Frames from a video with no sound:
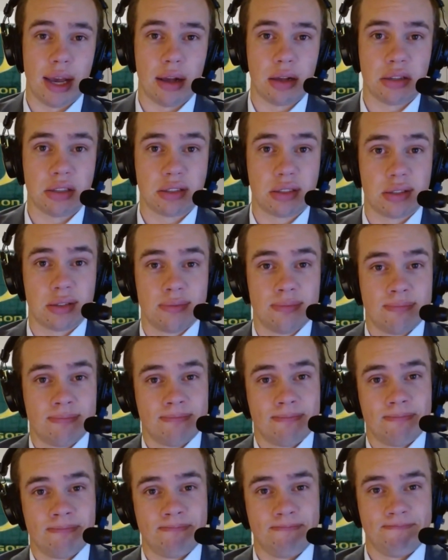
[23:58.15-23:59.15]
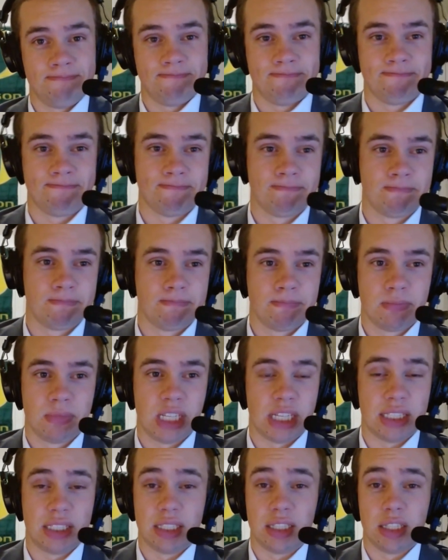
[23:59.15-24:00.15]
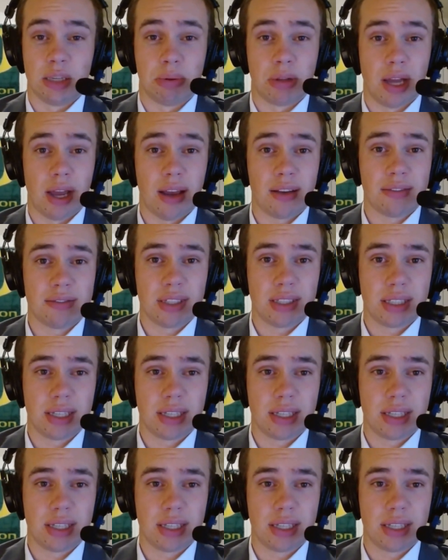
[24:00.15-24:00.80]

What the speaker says: else that's in the playoff